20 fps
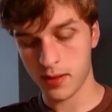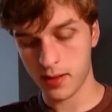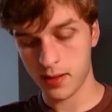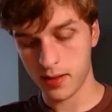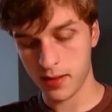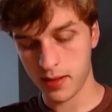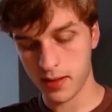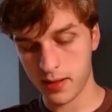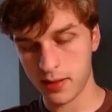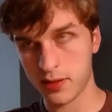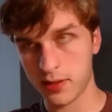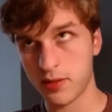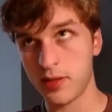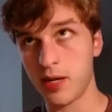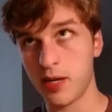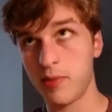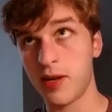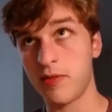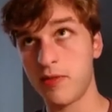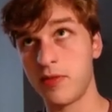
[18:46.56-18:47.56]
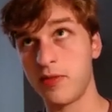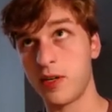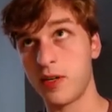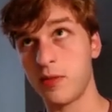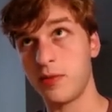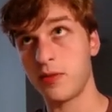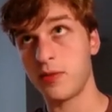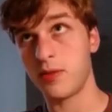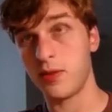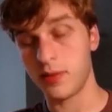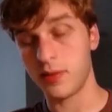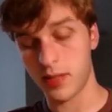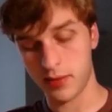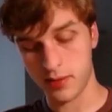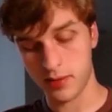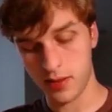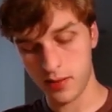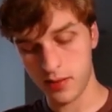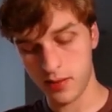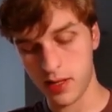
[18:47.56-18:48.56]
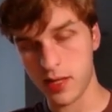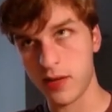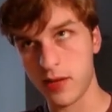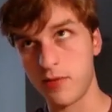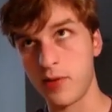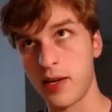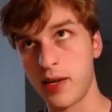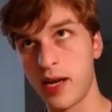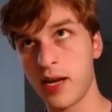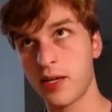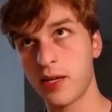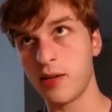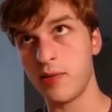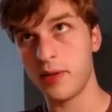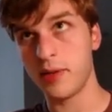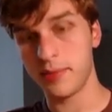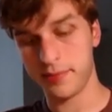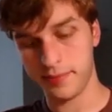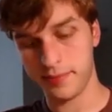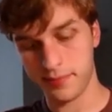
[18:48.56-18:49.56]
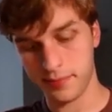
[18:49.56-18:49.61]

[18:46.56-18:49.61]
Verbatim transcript: And so now we have a variable called hello, and if we echo it,